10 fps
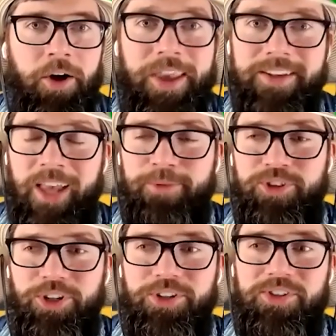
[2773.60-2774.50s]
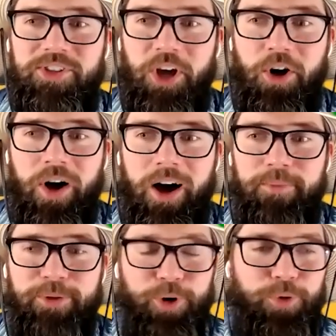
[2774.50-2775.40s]
Okay, Slimesters. So
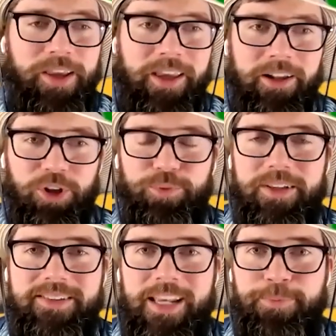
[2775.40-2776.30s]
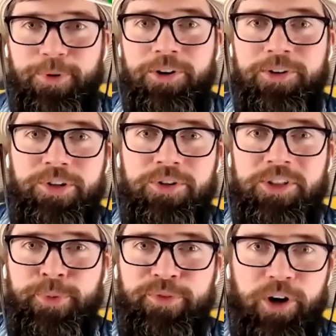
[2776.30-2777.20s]
before we get a little bit deeper into
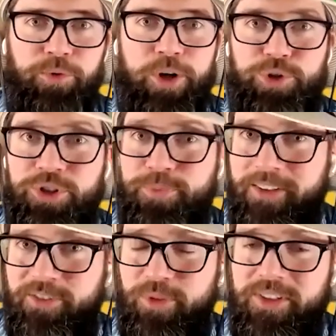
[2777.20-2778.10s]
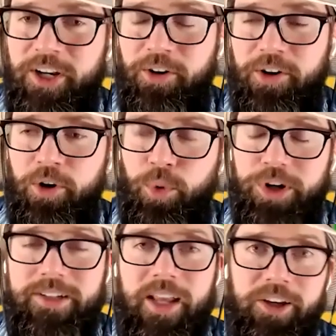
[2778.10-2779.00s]
some of our retrospective material, we're
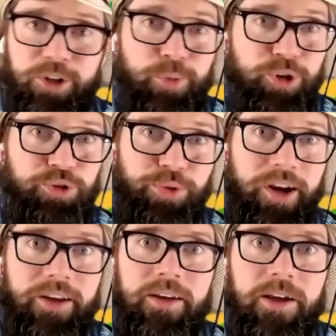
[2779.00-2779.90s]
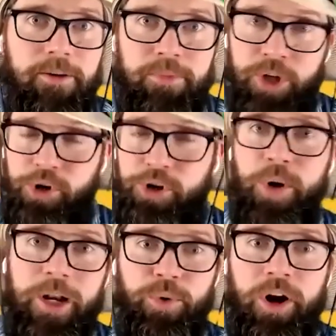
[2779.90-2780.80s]
going to take a commercial break. But don't go
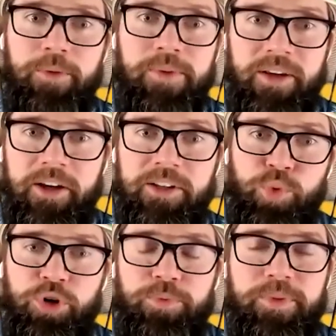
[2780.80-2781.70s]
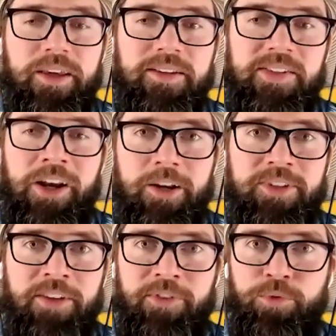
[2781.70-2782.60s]
anywhere because we'll be setting up
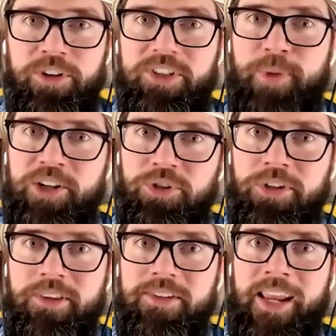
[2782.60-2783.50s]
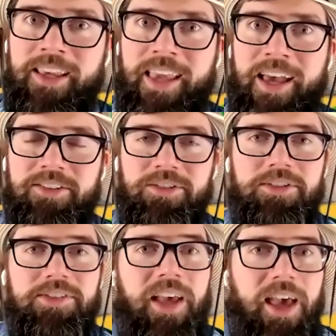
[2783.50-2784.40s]
something real special in the
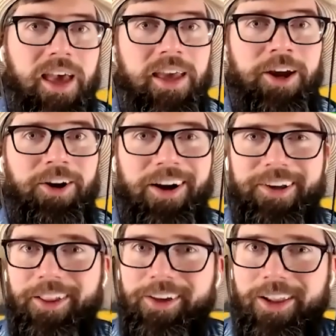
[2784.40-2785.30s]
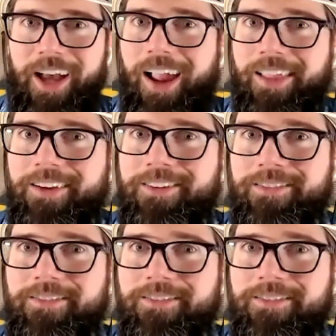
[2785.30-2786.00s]
Sandcastles here on Gullah Gullah Island.